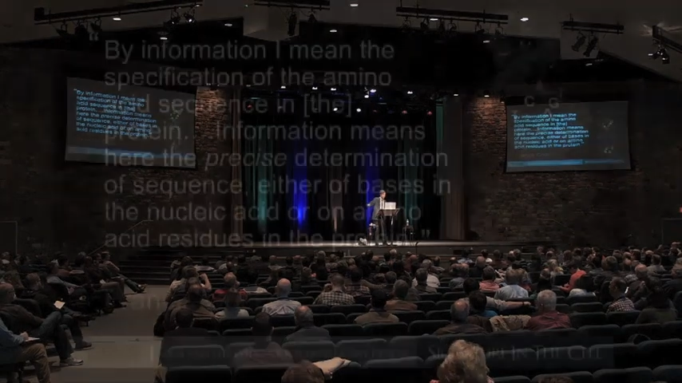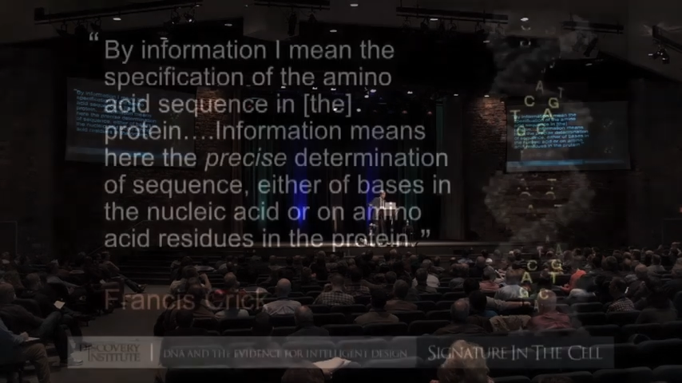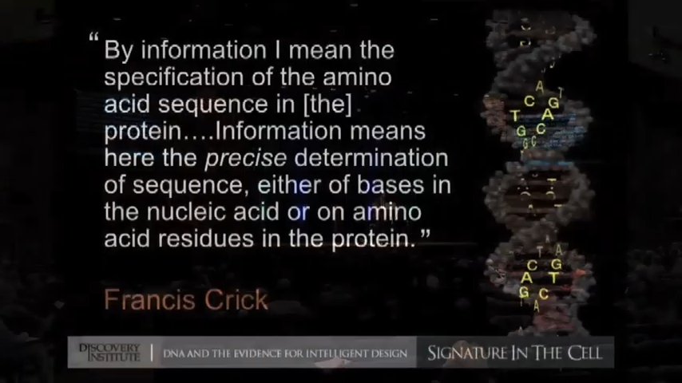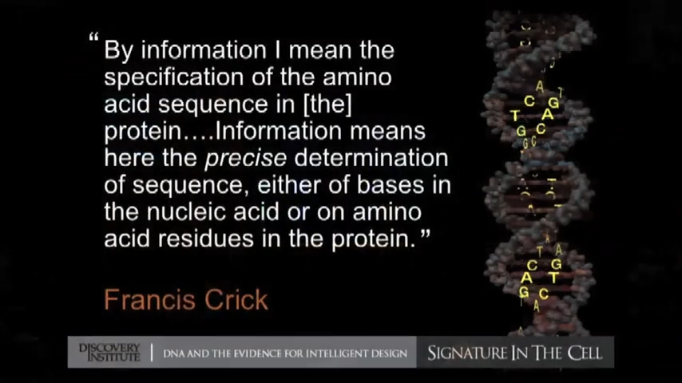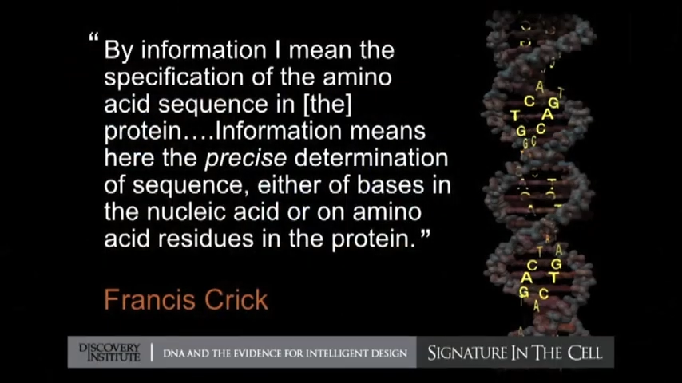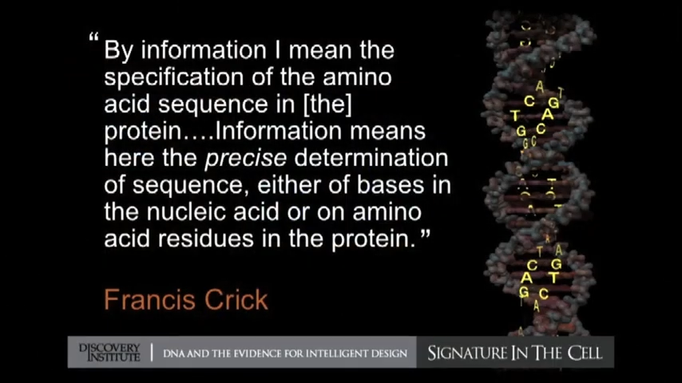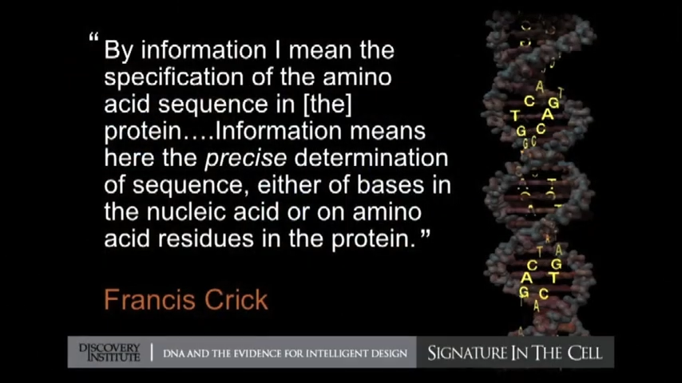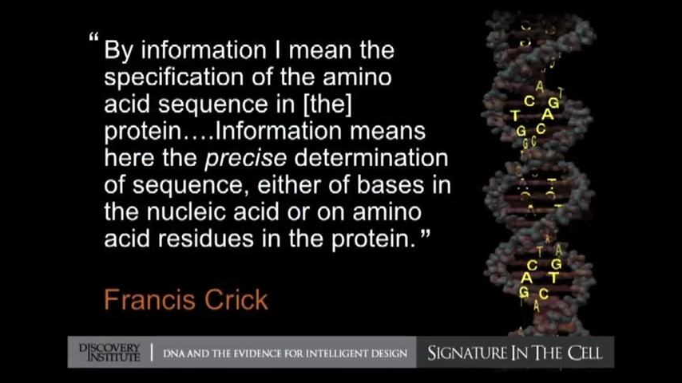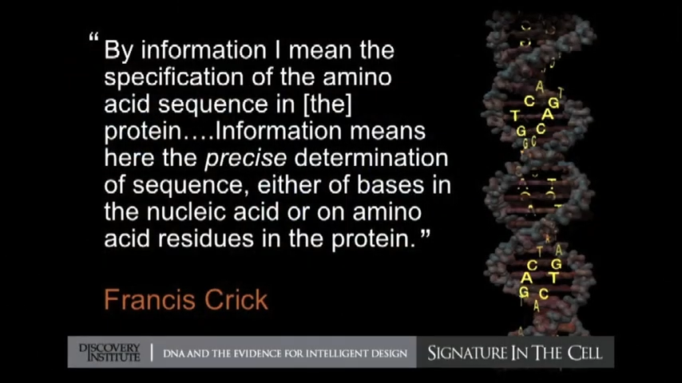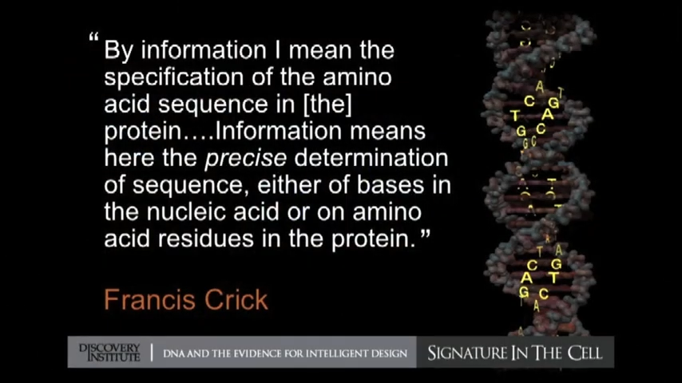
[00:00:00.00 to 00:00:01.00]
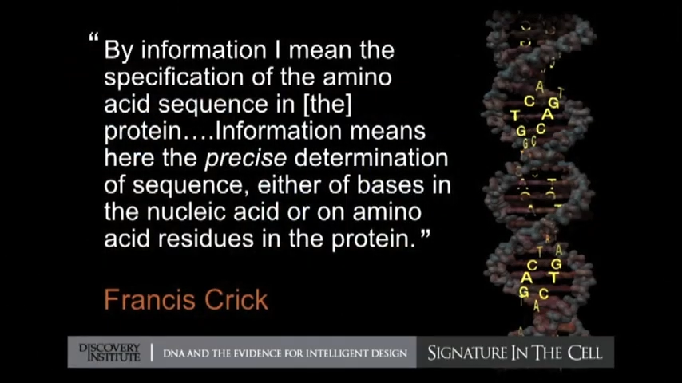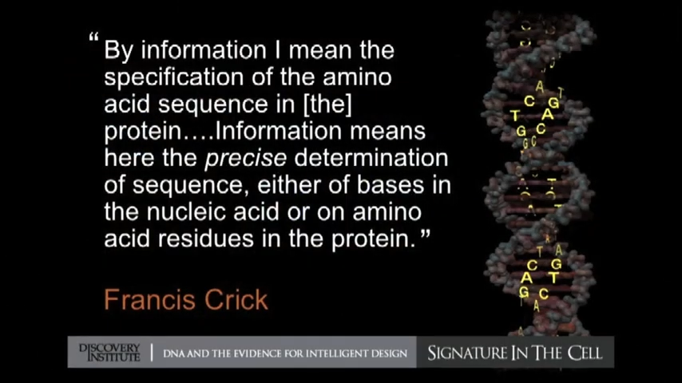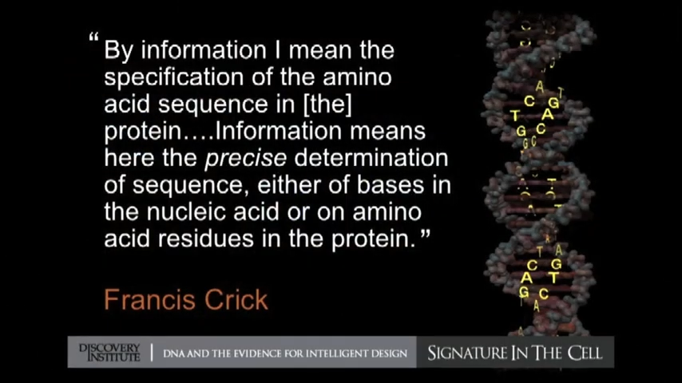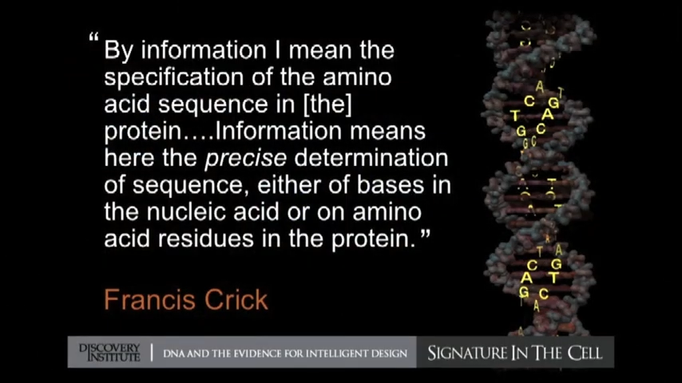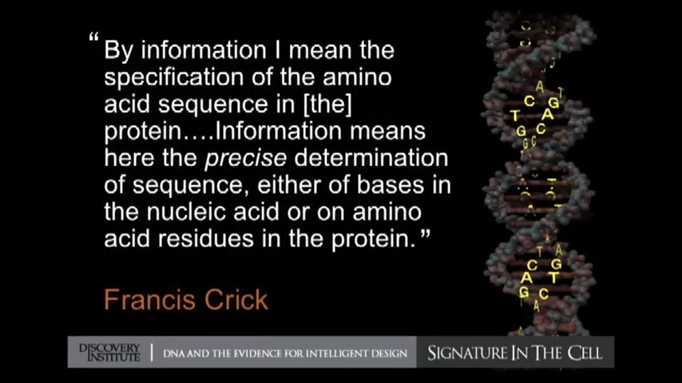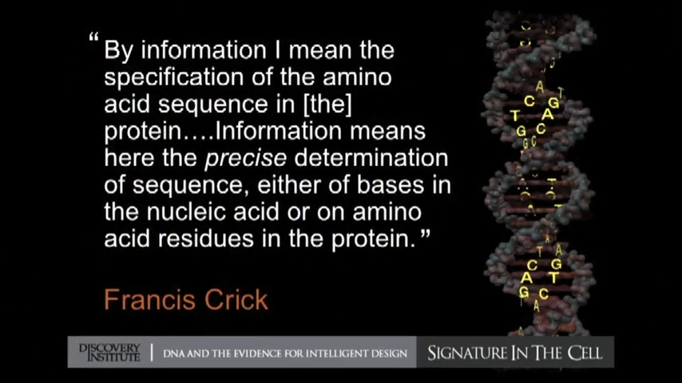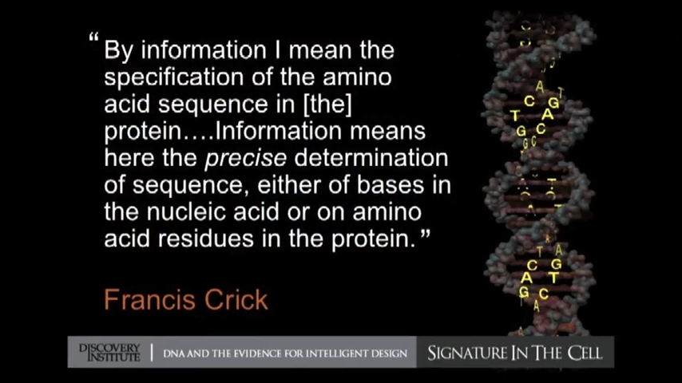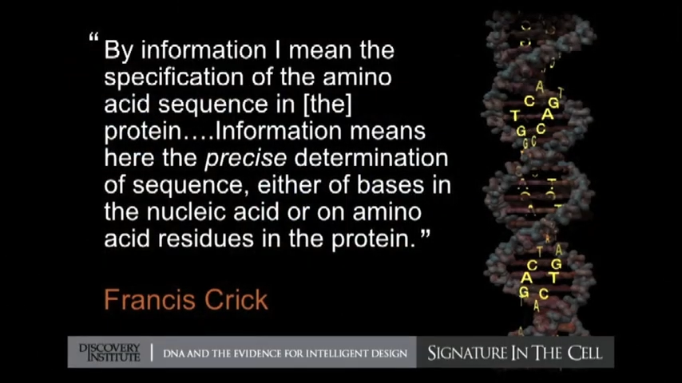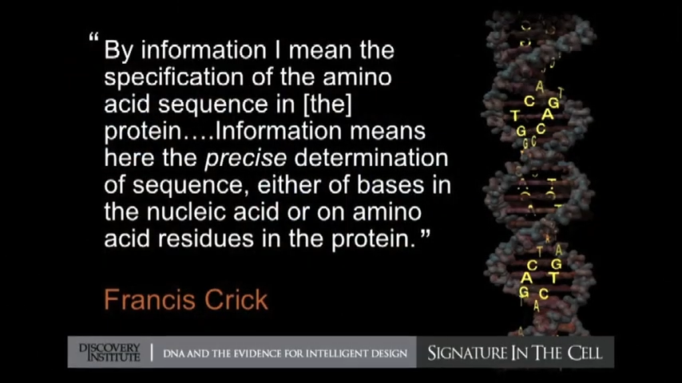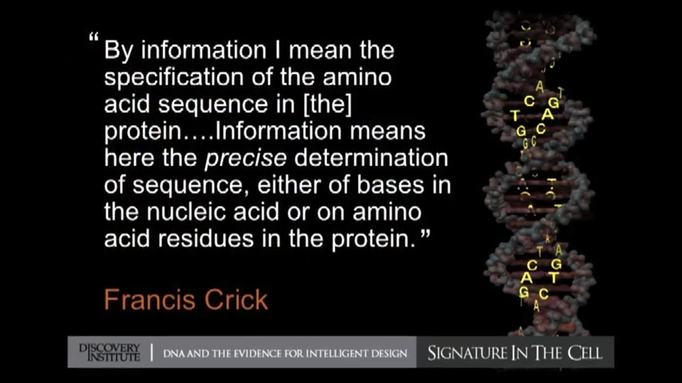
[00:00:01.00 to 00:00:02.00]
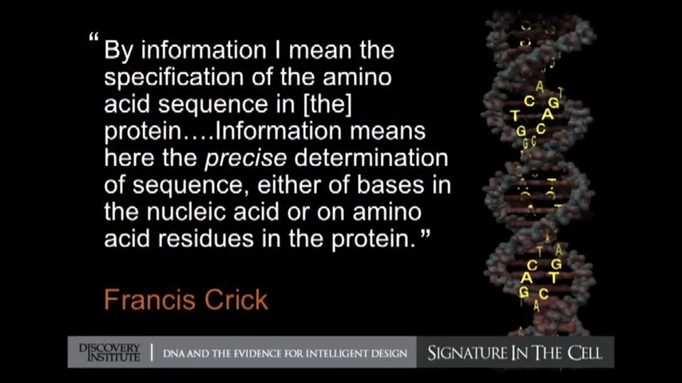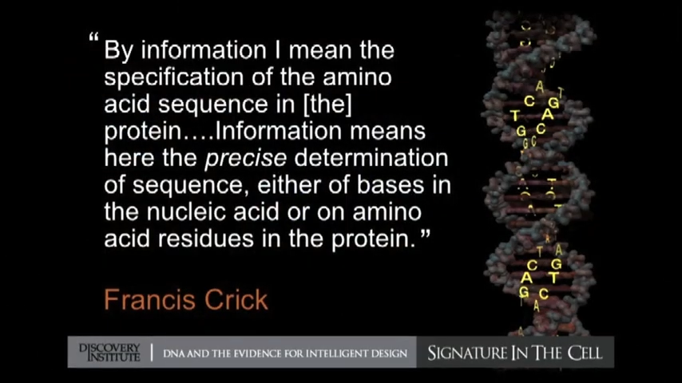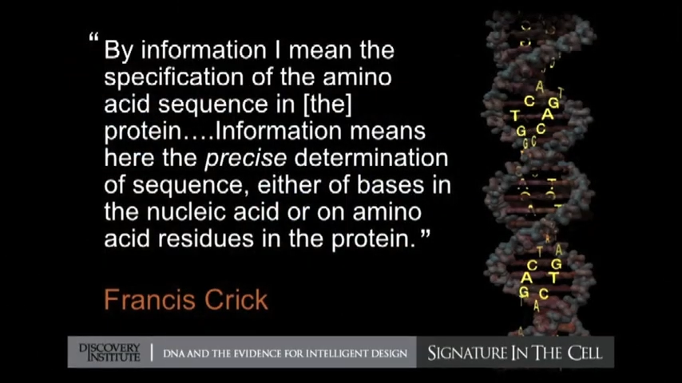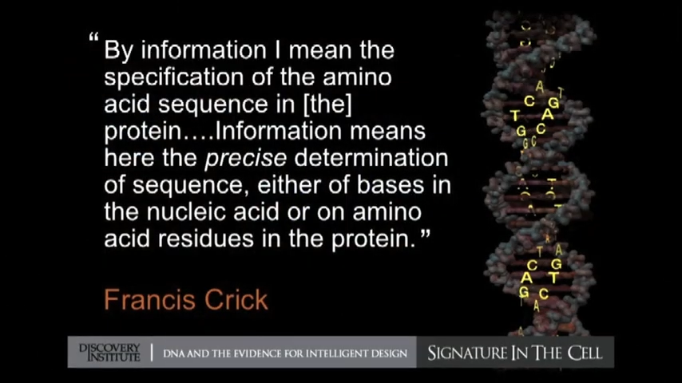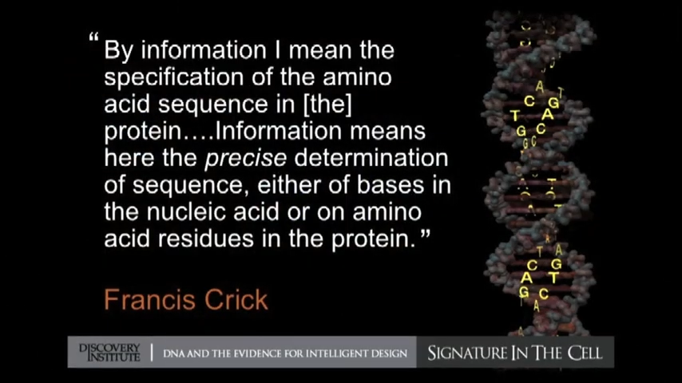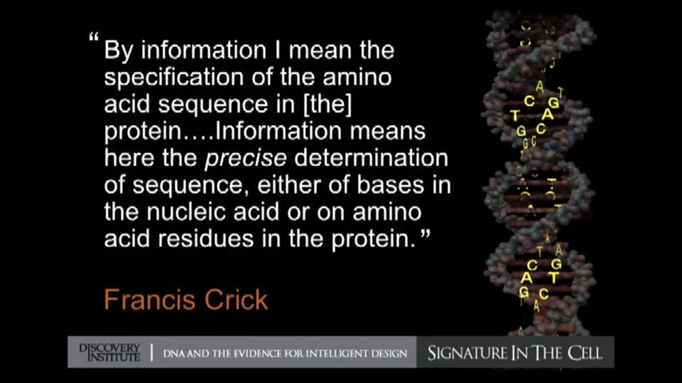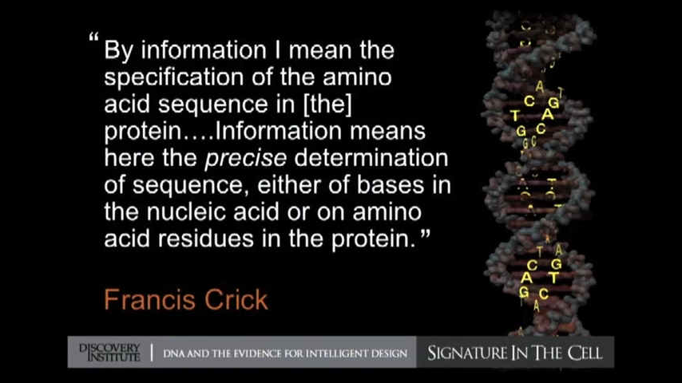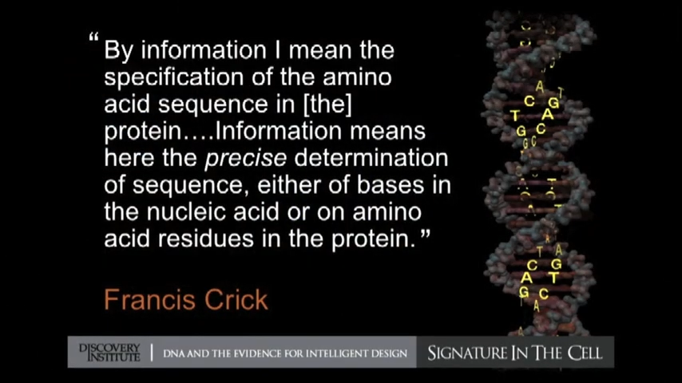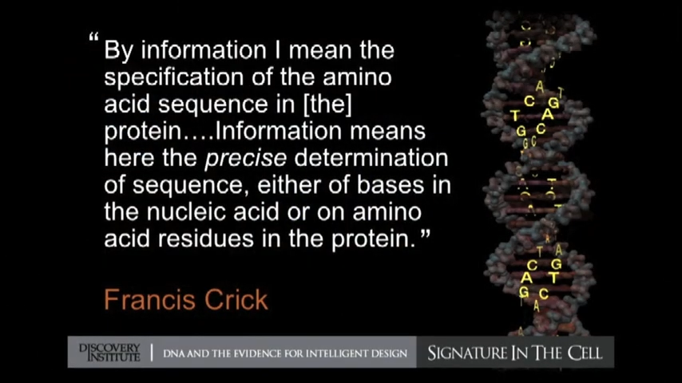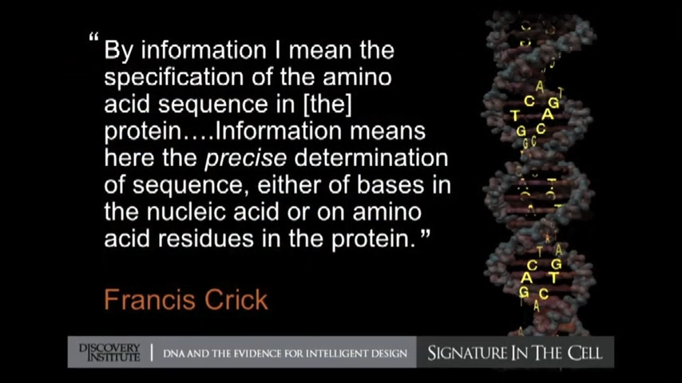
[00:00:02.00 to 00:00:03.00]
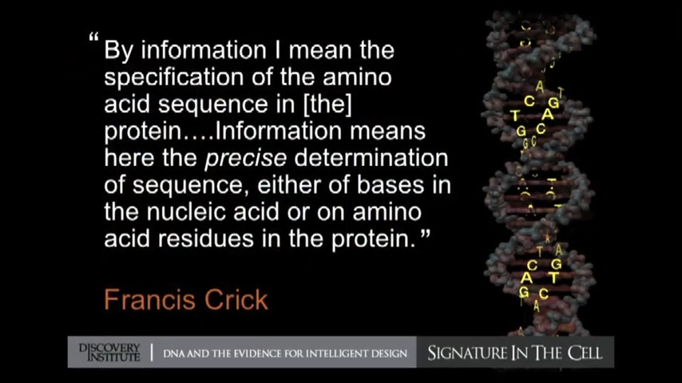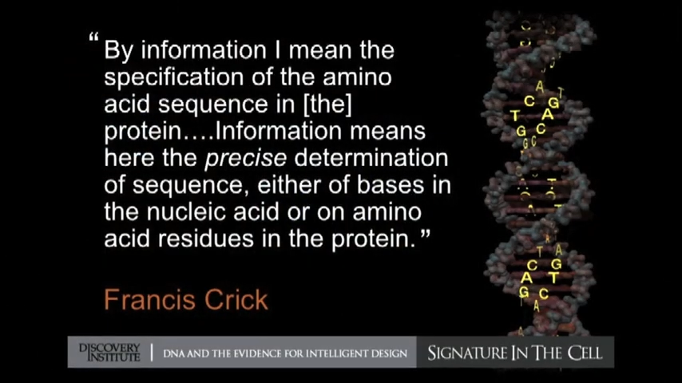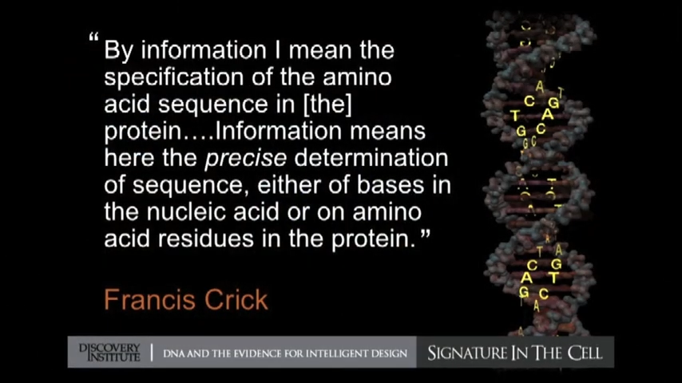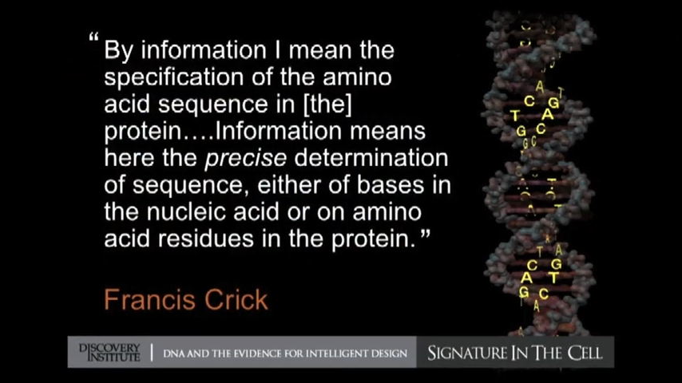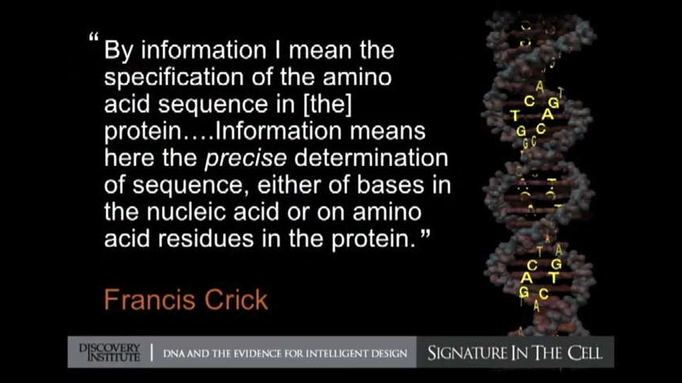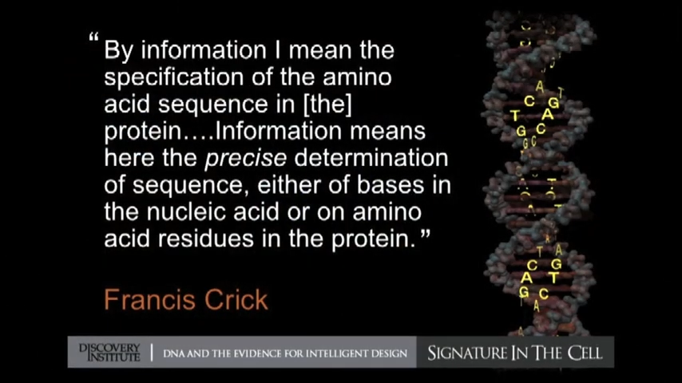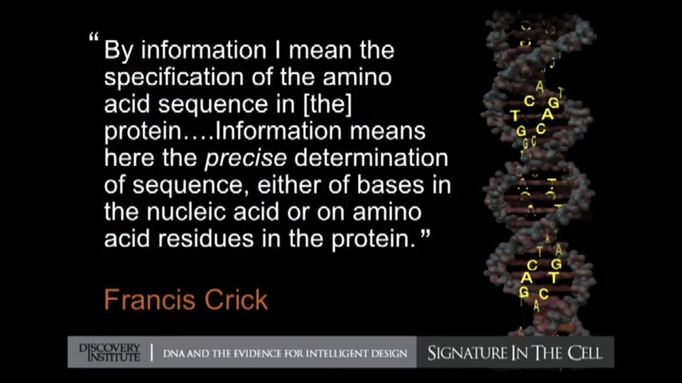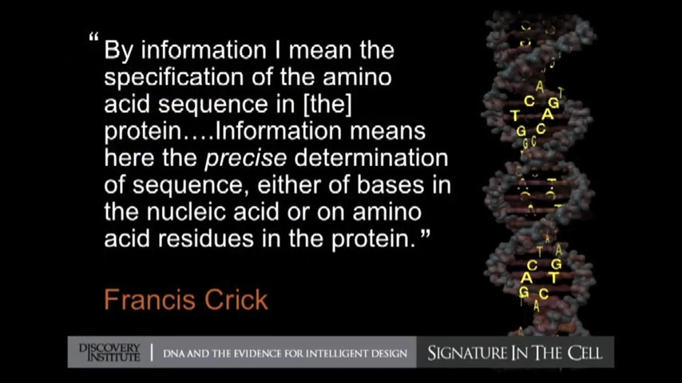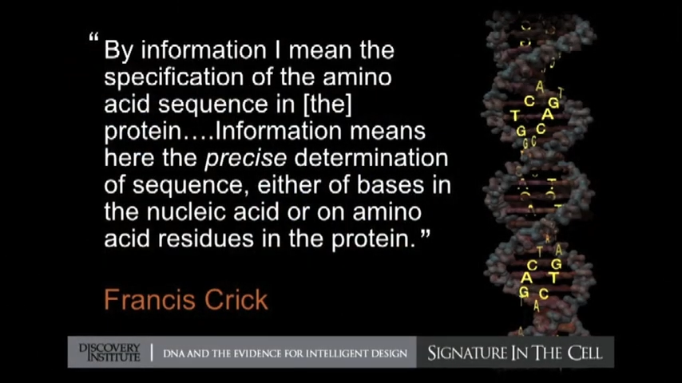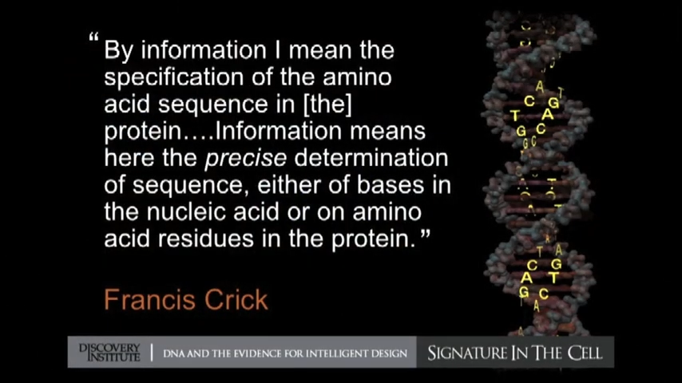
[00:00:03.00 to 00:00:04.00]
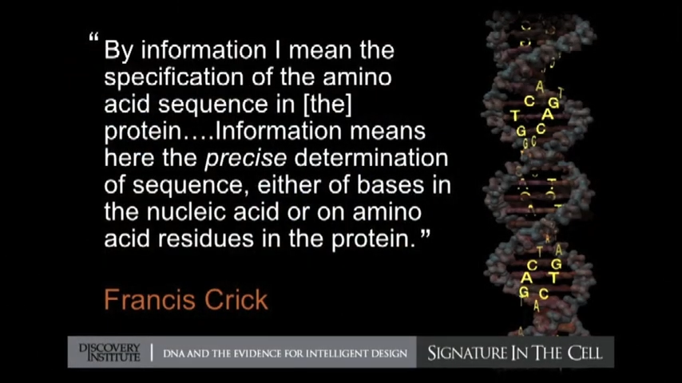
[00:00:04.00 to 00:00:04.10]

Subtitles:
No face is visible, so there are no lips to read.